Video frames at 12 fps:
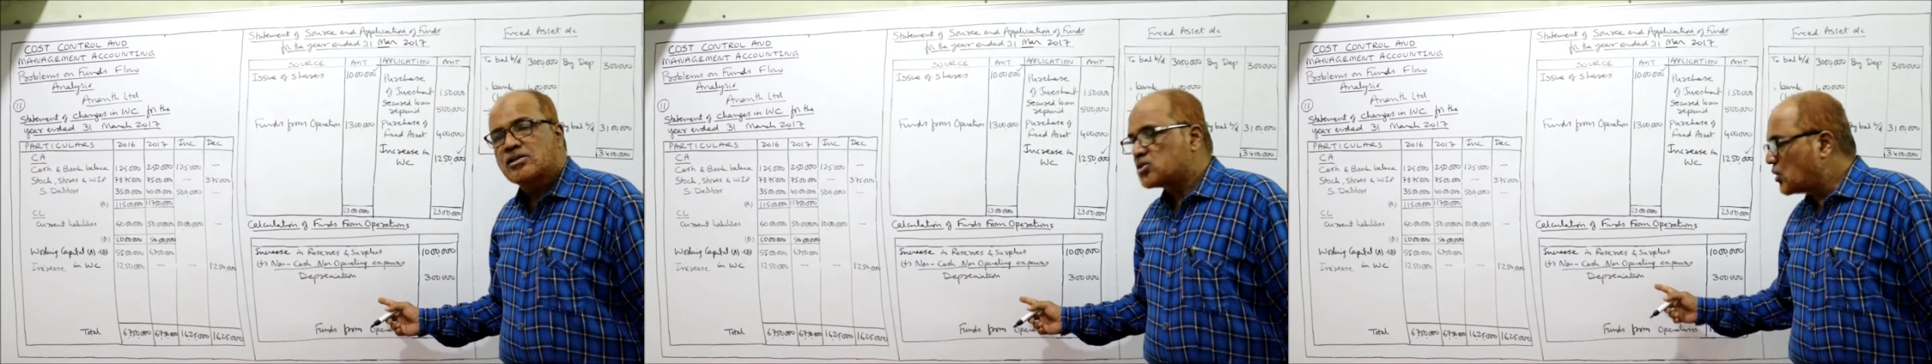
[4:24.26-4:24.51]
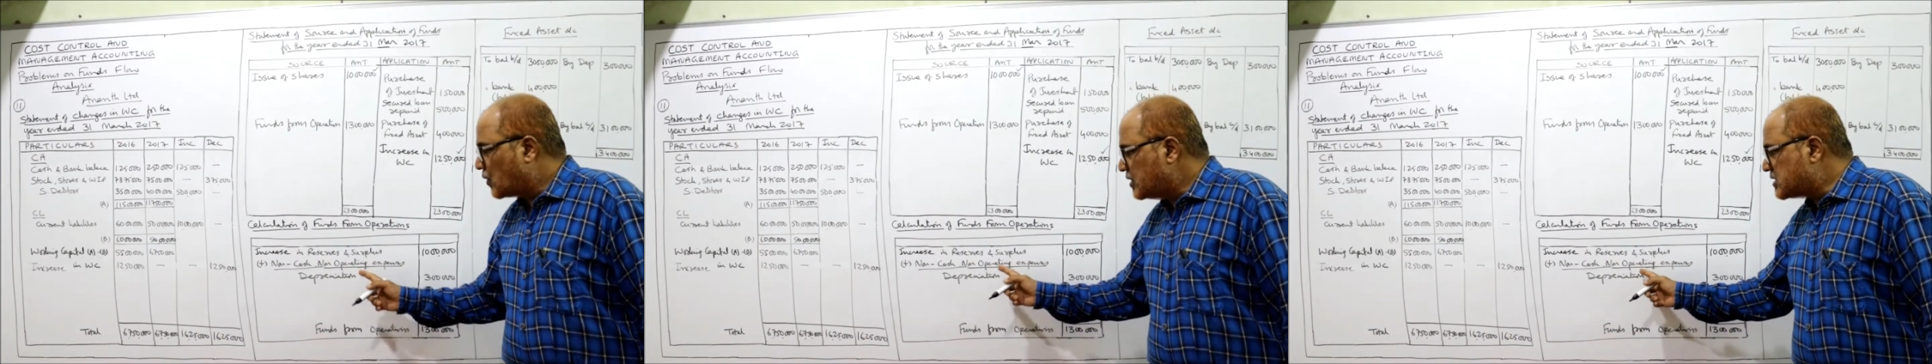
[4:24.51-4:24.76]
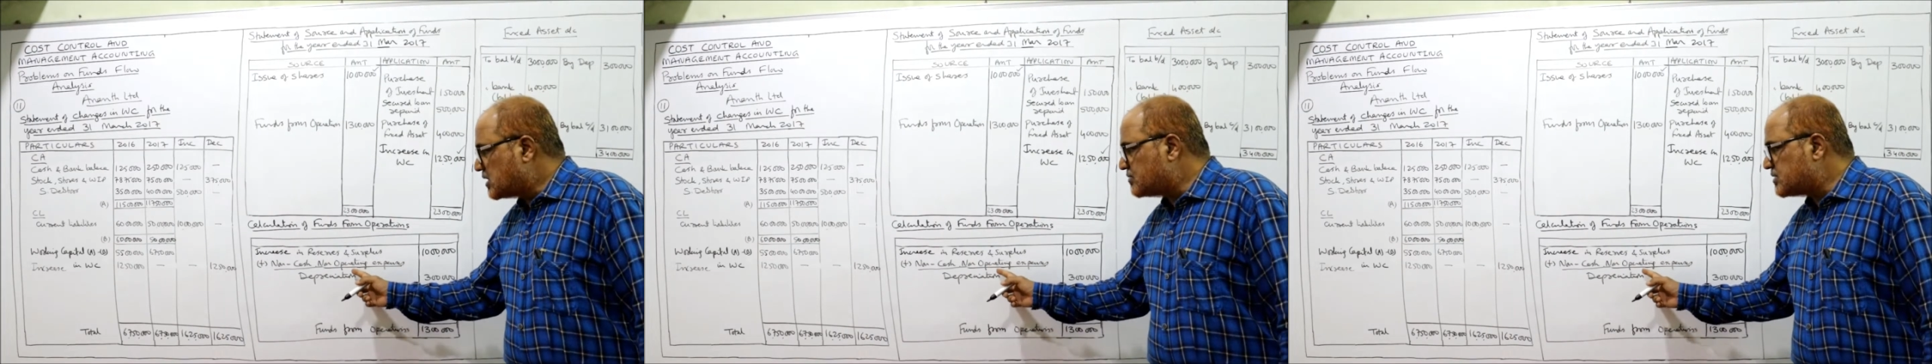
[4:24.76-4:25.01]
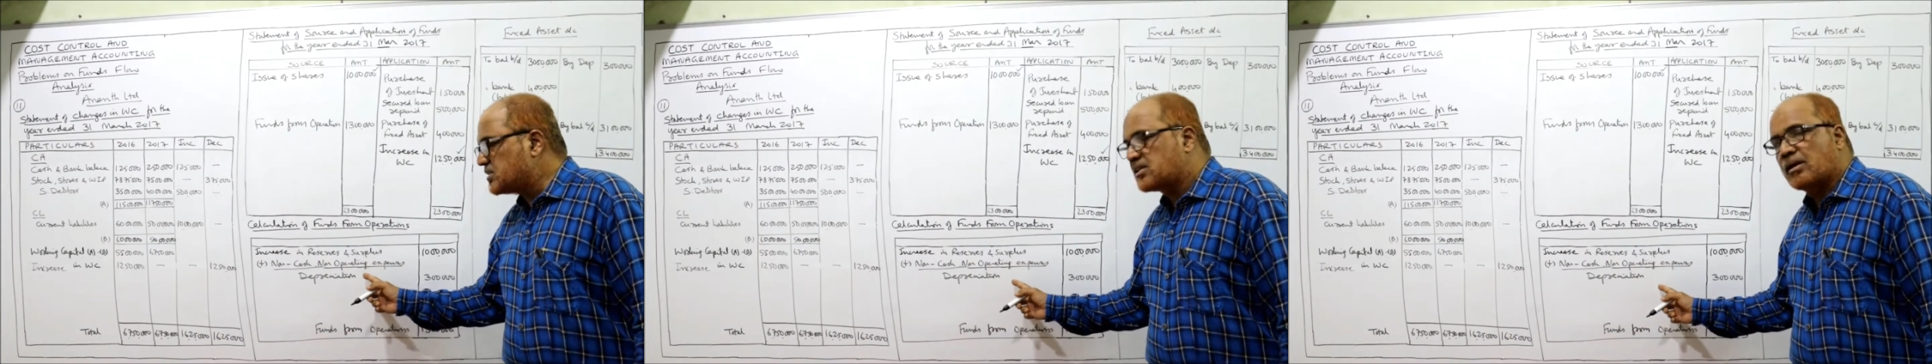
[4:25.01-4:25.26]
So
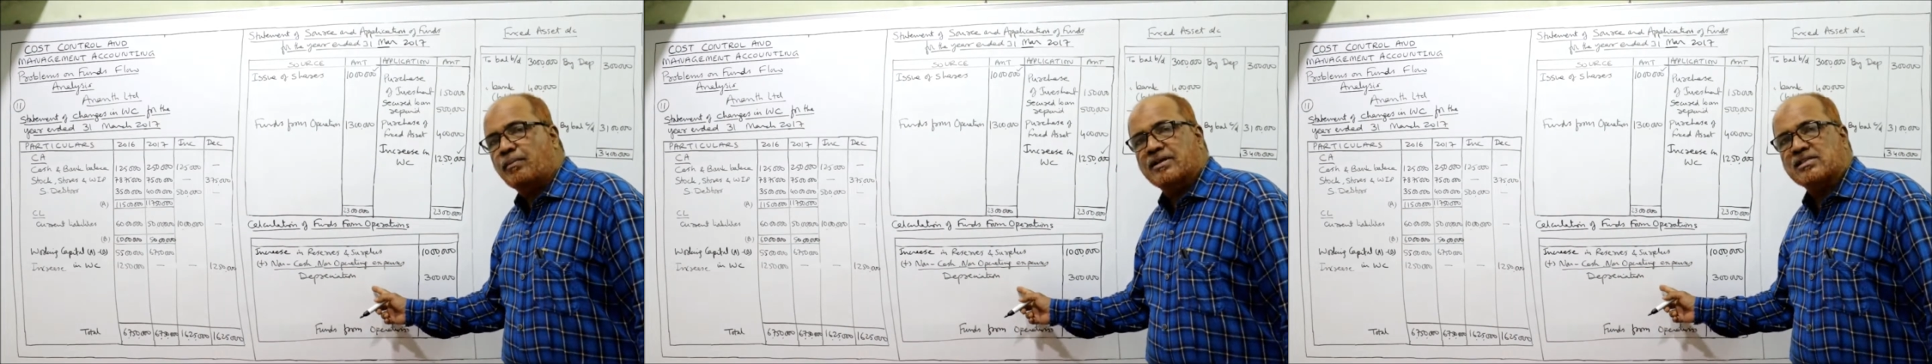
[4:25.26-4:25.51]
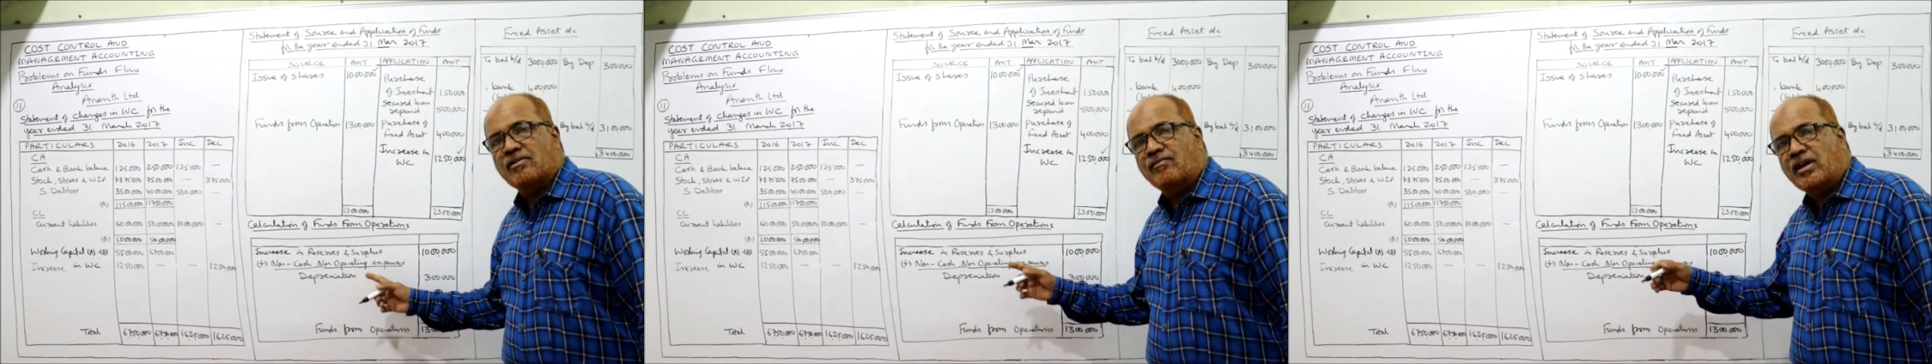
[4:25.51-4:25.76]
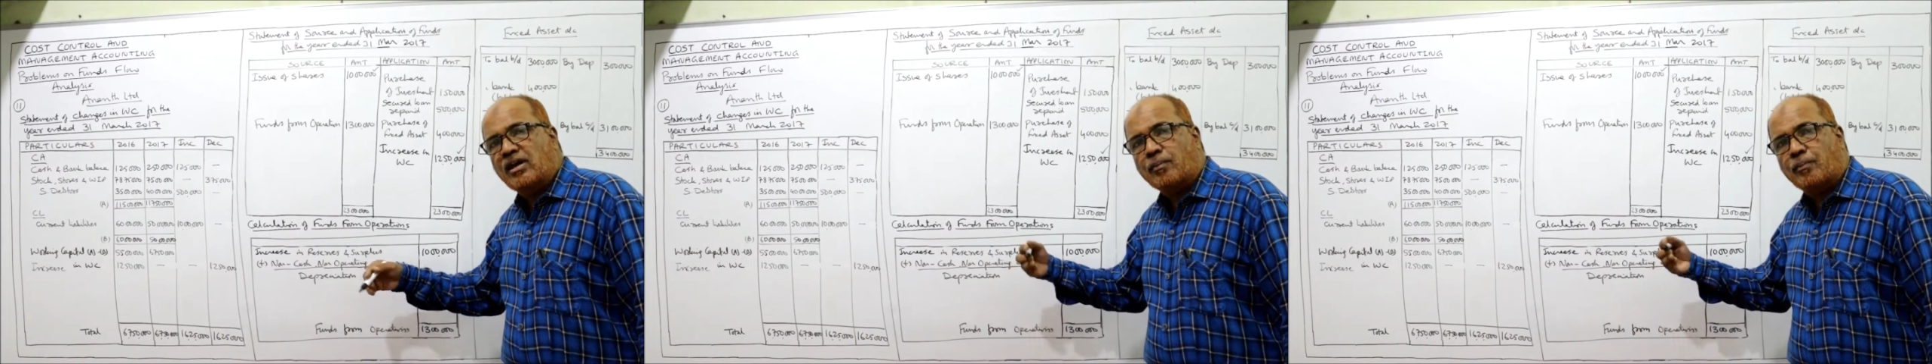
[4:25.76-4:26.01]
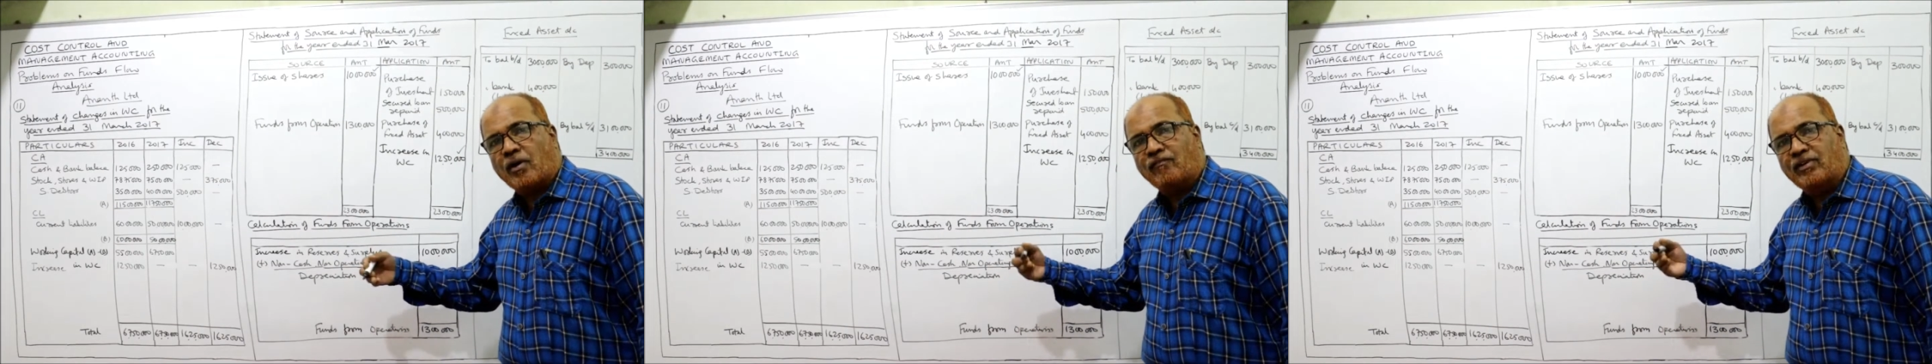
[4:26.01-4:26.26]
reserves and surplus, every
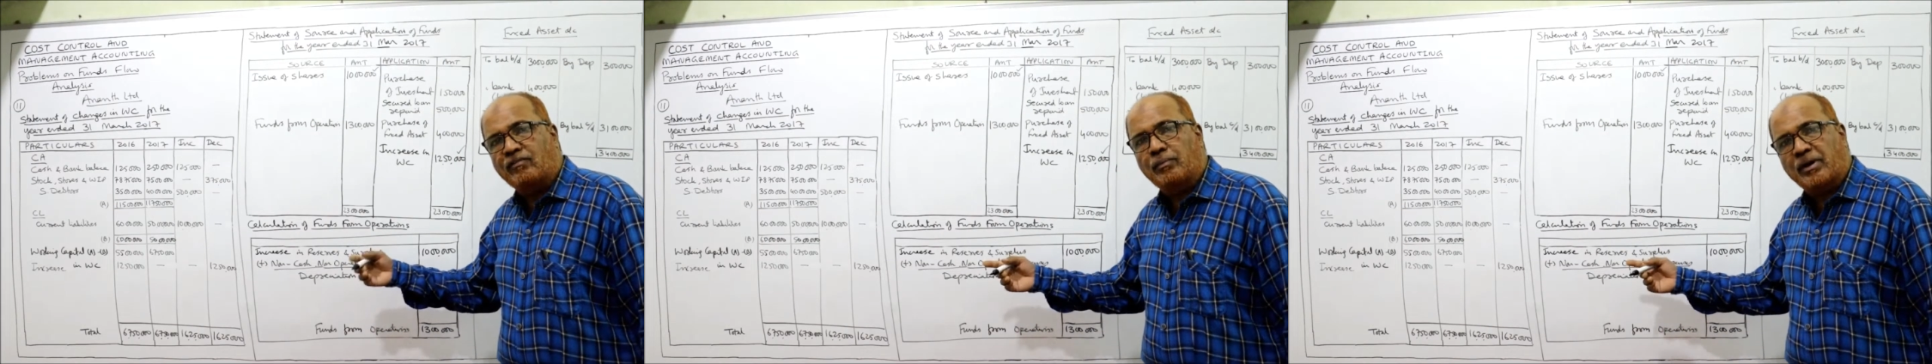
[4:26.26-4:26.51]
year profit